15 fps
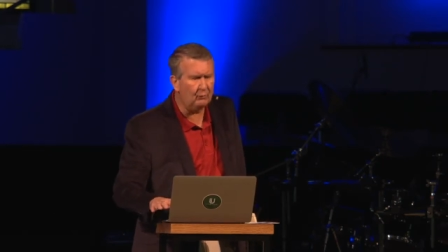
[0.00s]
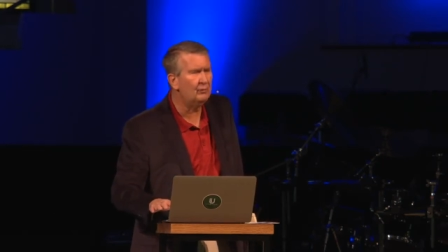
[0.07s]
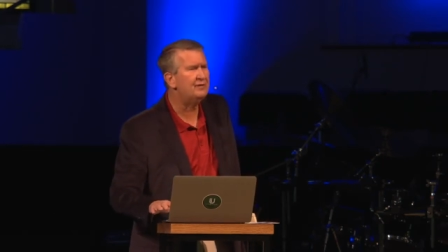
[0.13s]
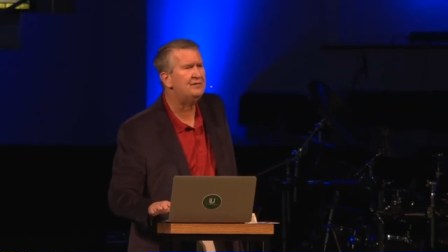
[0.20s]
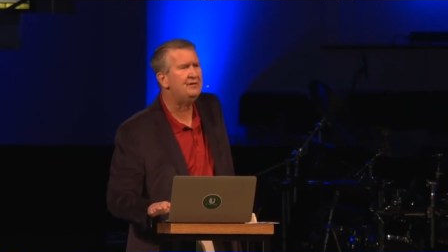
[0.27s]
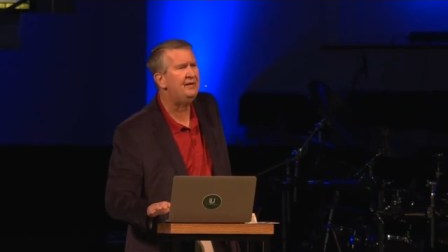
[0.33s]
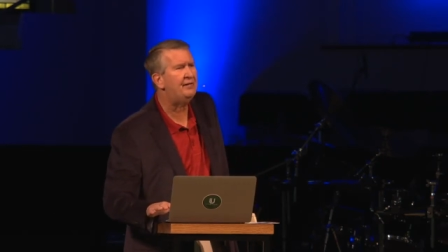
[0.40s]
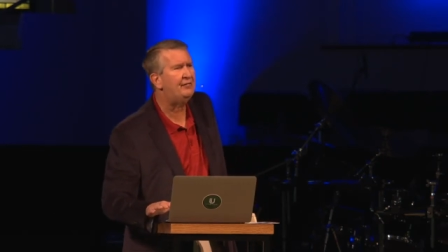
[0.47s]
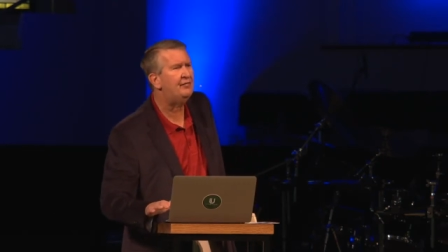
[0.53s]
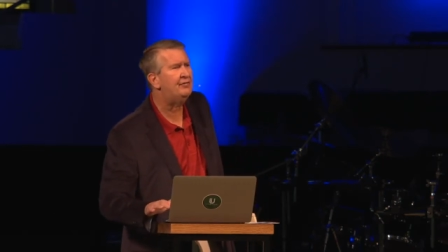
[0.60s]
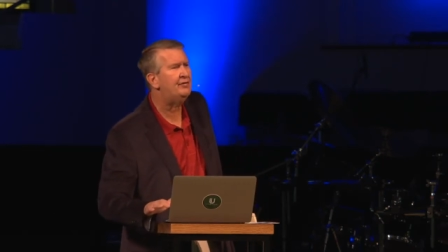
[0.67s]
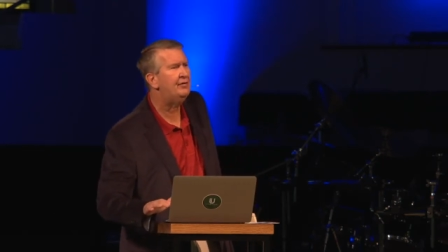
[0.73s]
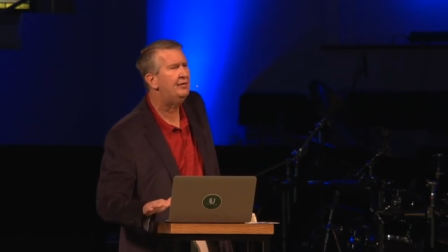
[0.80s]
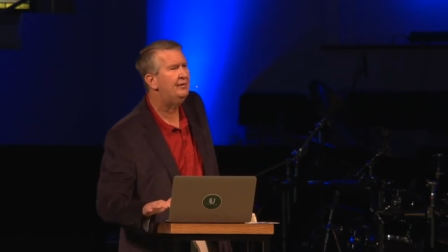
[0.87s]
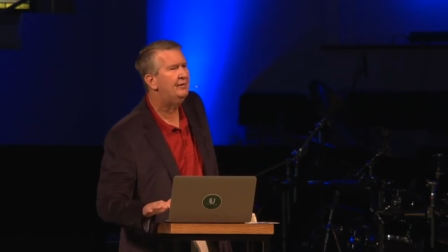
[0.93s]

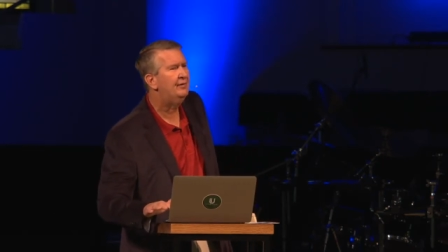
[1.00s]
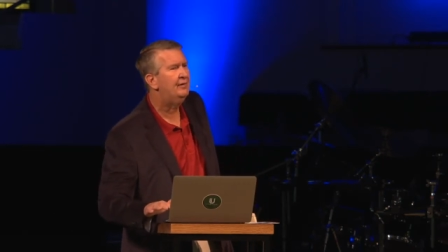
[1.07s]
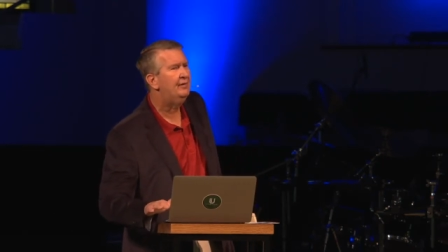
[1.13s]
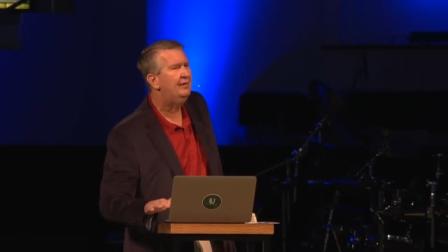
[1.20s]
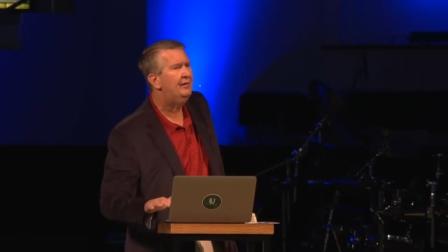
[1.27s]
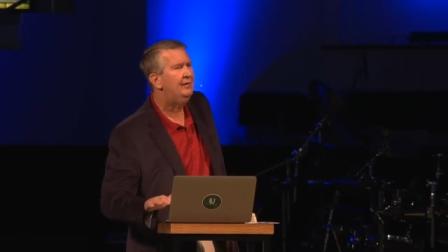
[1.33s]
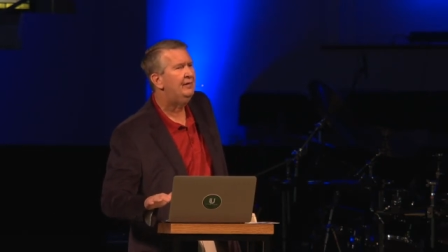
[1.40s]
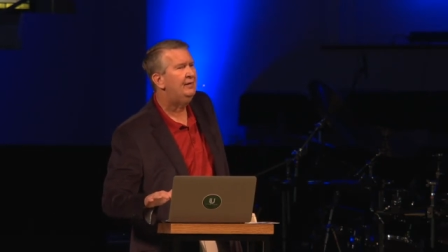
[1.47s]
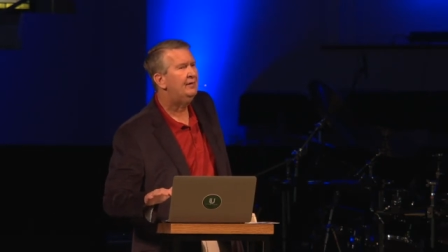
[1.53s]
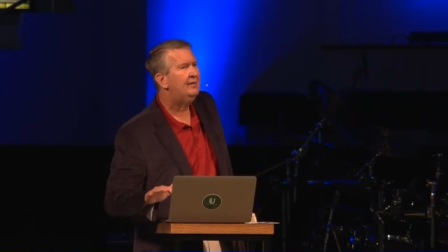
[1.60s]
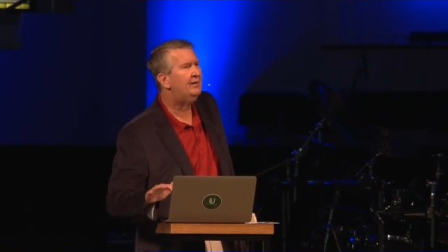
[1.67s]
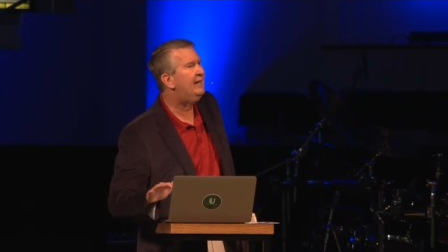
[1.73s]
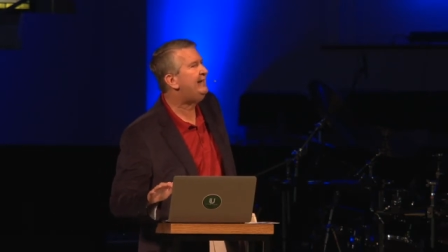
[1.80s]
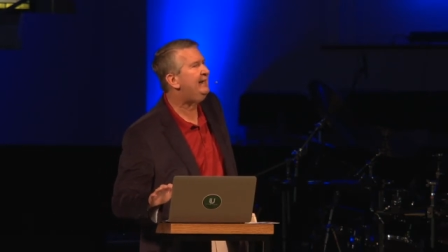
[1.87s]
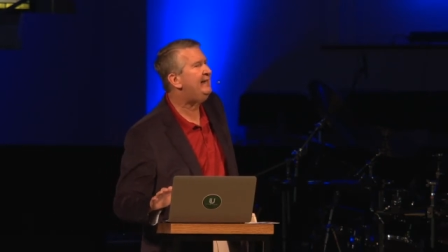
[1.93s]
resist
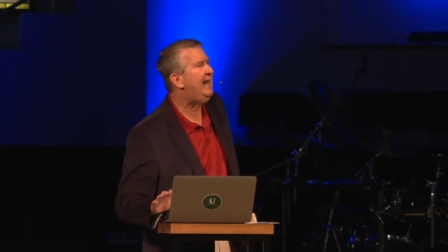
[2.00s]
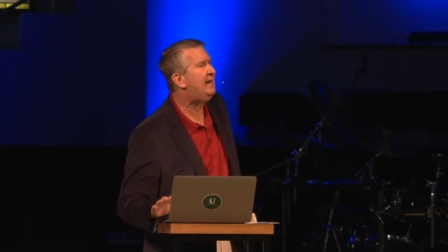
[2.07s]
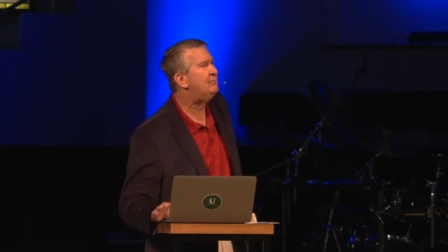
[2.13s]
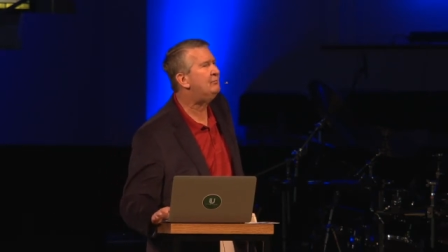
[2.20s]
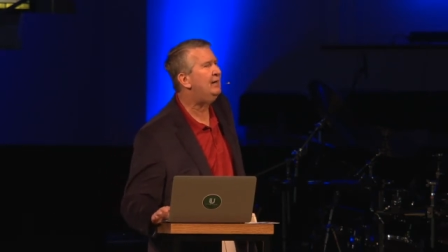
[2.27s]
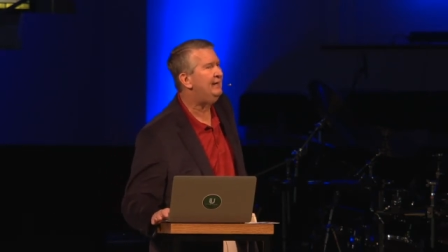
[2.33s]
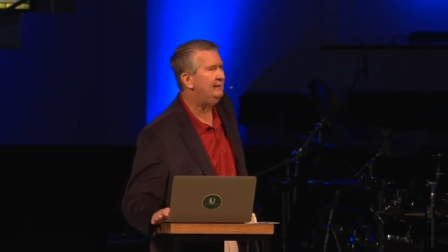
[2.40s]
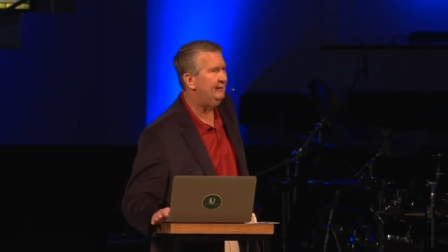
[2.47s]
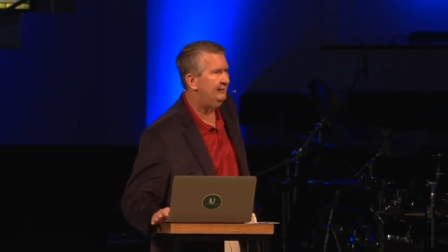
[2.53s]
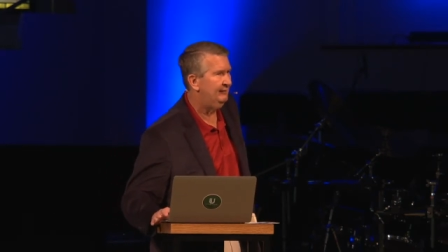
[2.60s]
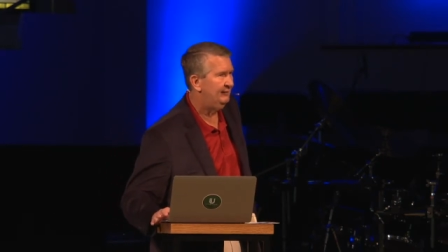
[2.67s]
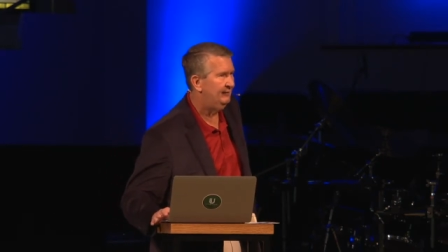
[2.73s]
clicking that button.